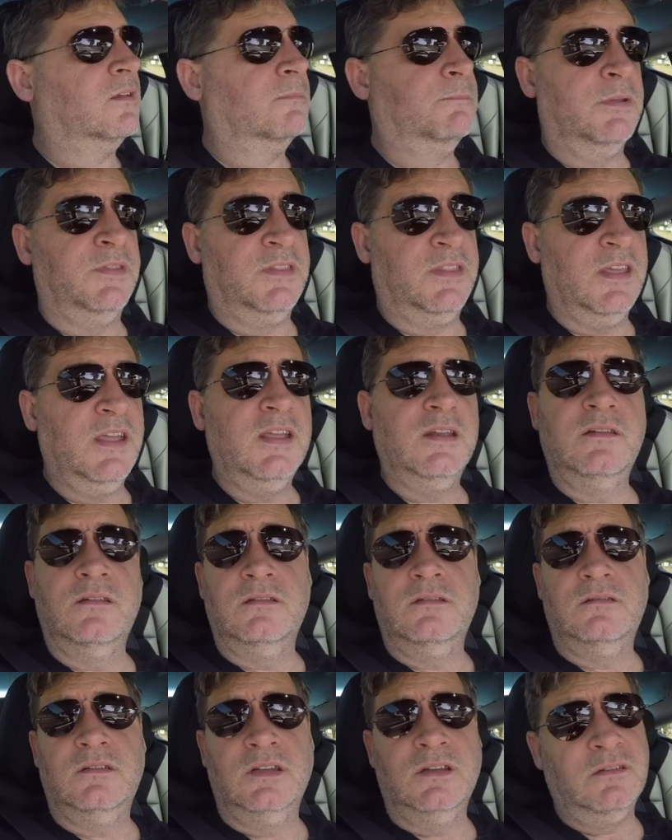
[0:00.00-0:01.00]
But
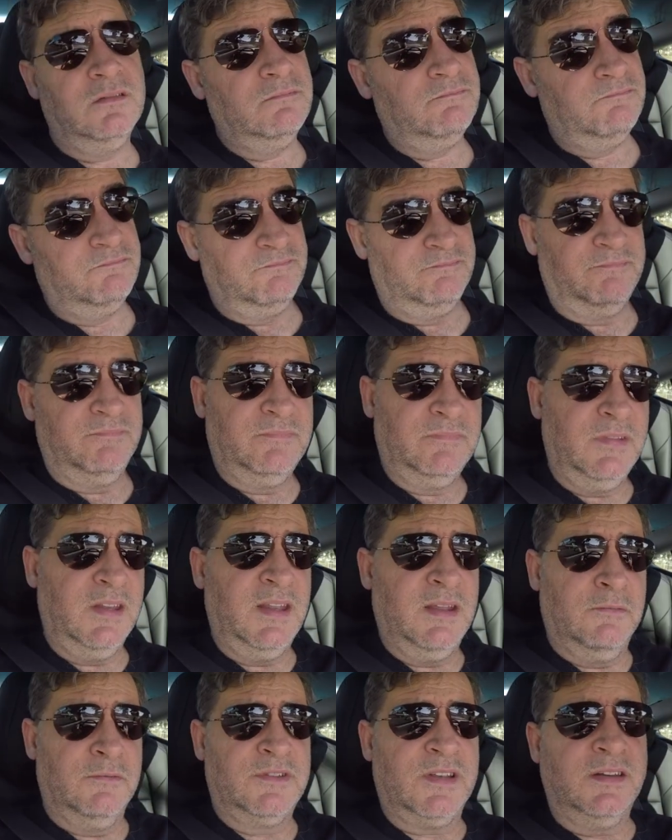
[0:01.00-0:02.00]
then, it, uh, yeah,
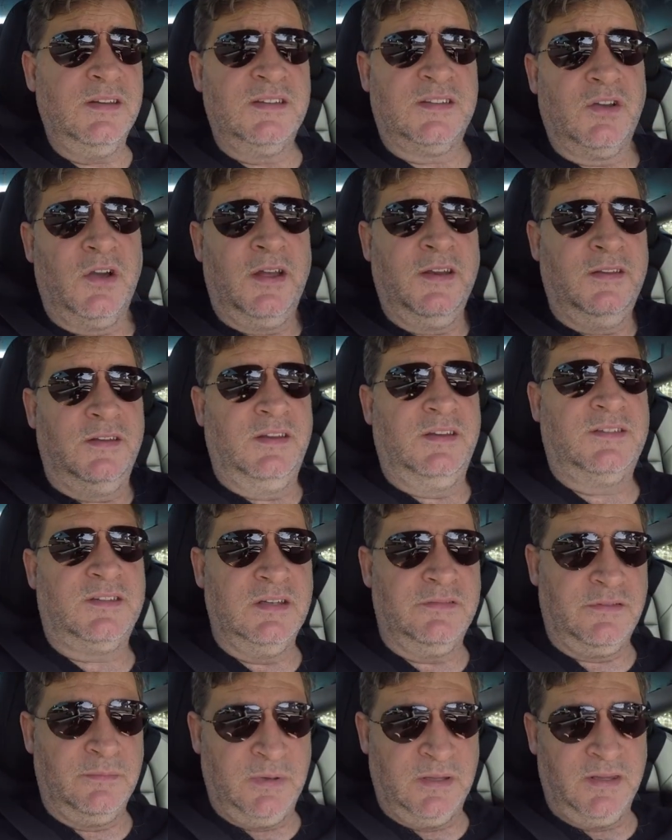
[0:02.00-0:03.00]
it was undecided. You can see
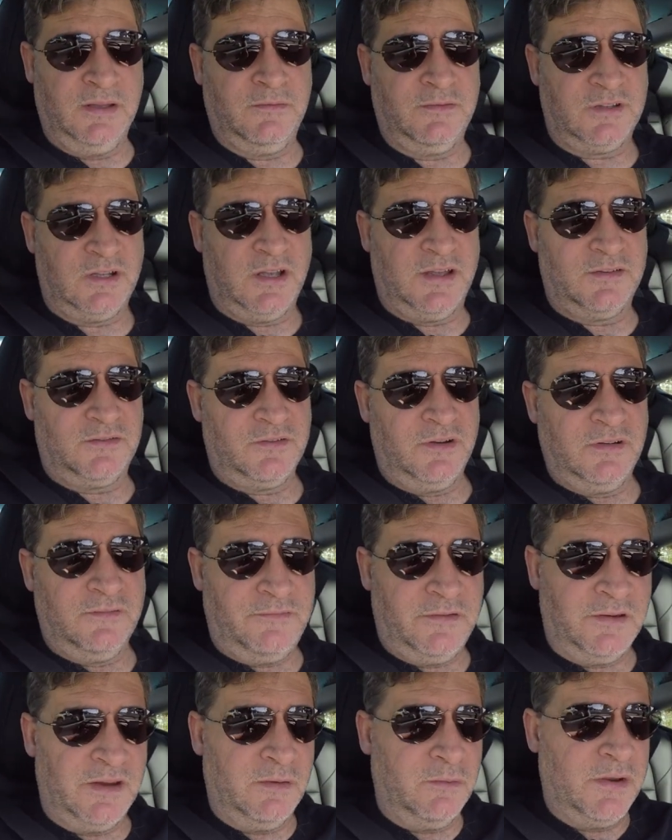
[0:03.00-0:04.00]
for a bit there was like trying to
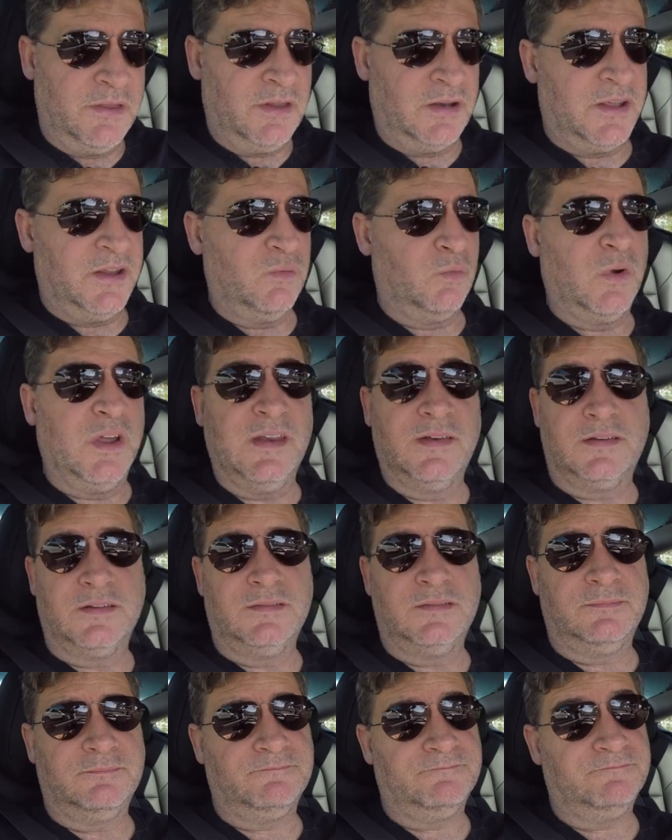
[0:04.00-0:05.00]
figure out where the lane went.
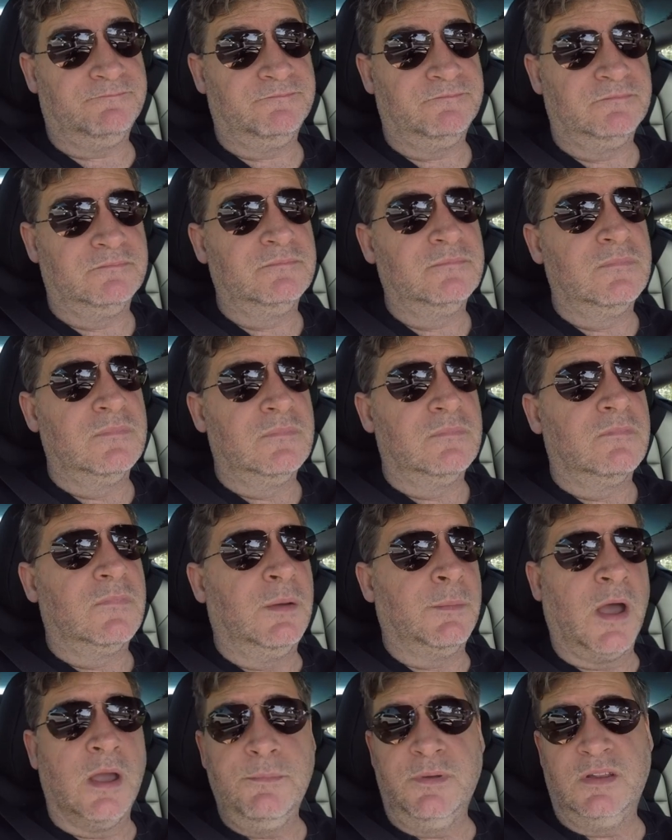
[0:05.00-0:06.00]

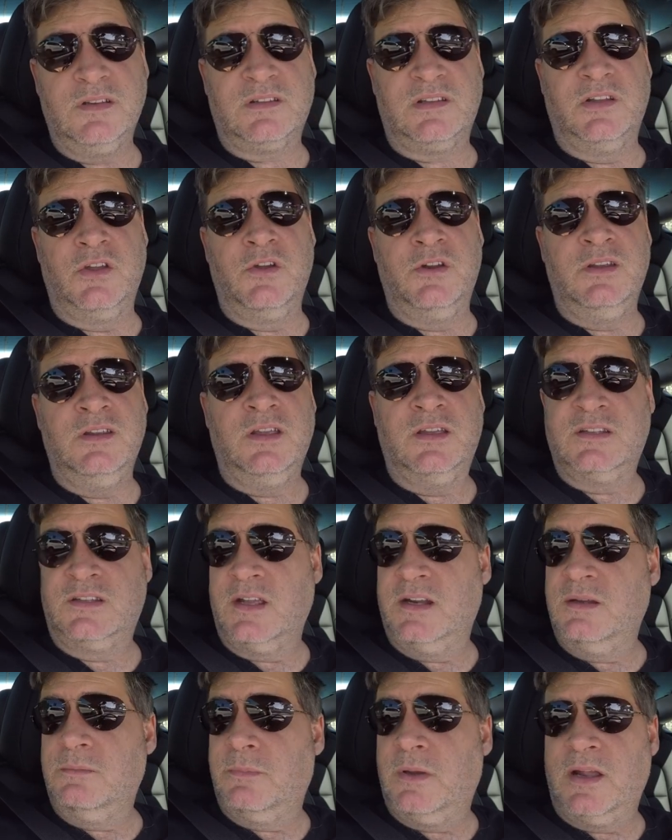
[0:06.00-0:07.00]
I'm hoping it's learning, it's
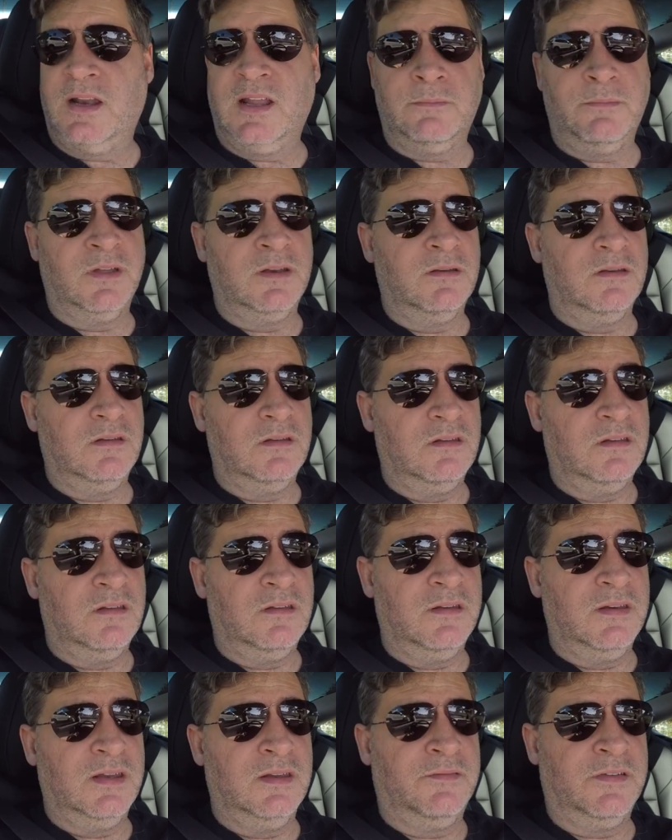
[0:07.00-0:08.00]
getting better, but
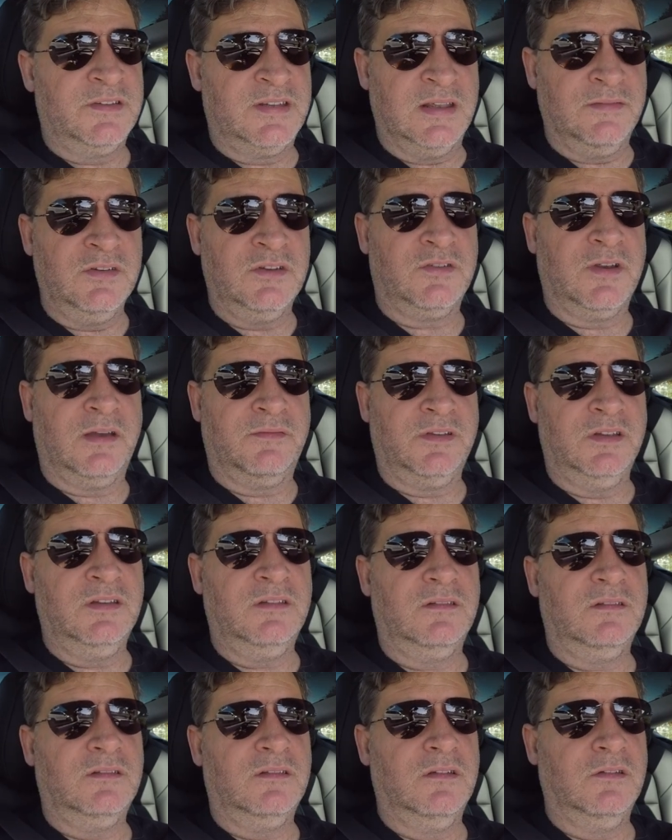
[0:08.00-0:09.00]
if there's heavy traffic
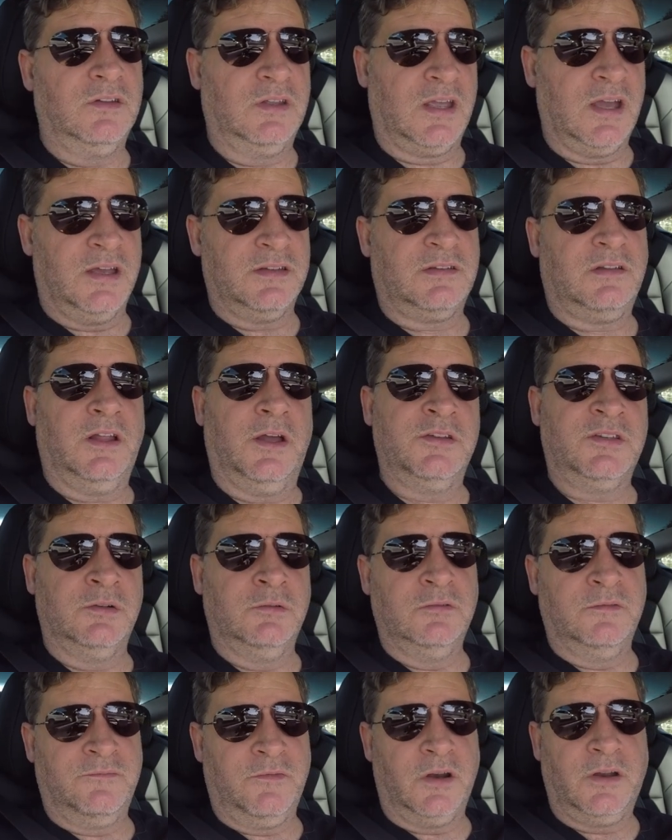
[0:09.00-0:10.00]
and the car's close, it
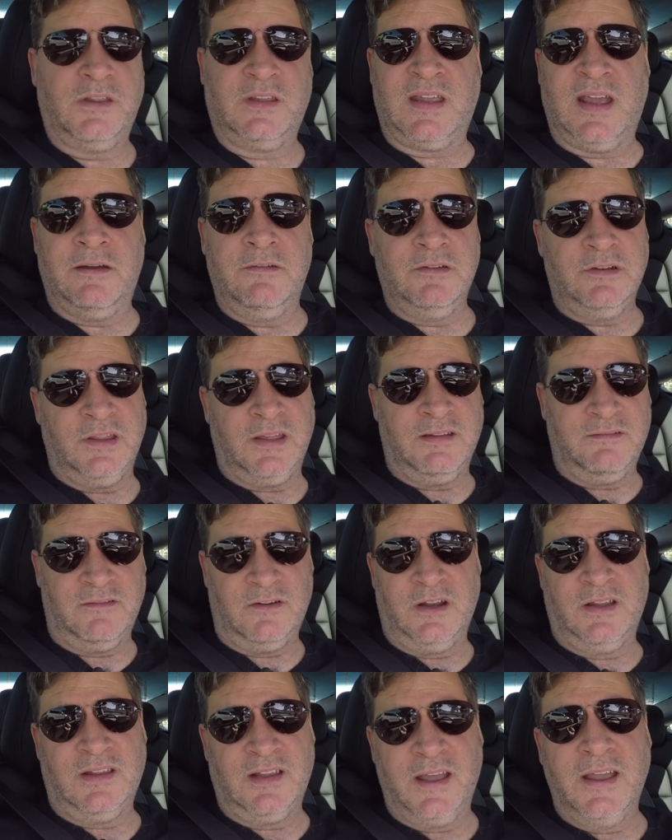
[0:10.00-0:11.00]
will follow the car into that
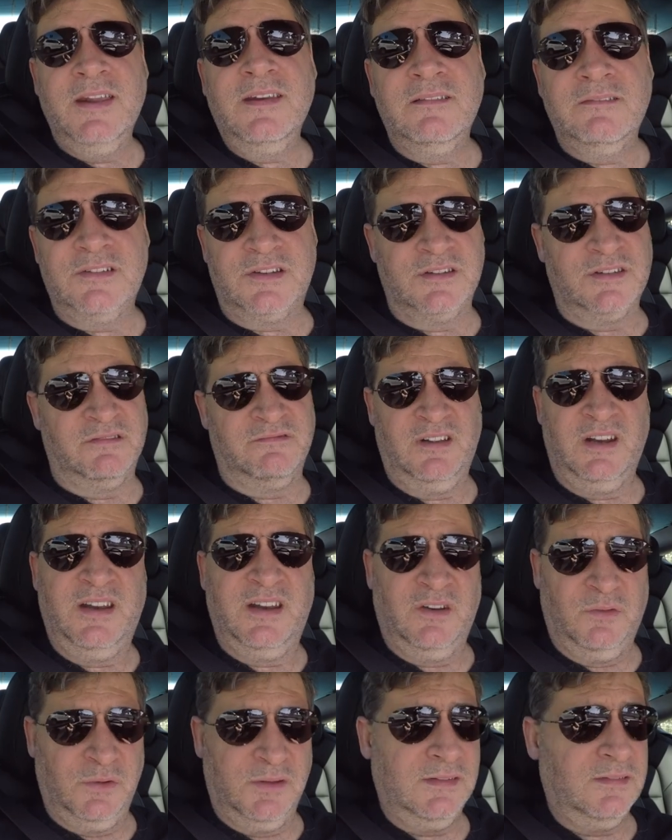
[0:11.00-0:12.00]
right lane, which is really
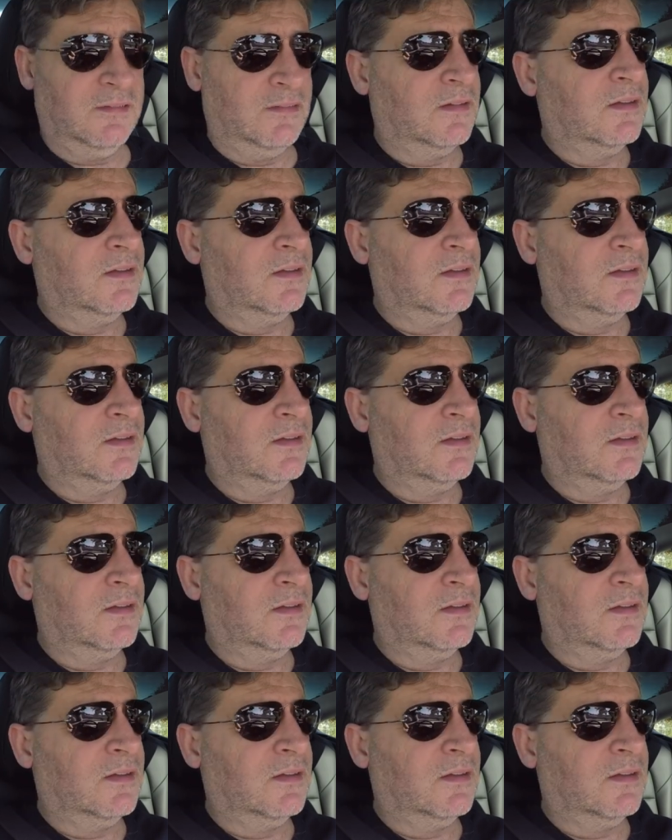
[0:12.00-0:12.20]
annoying.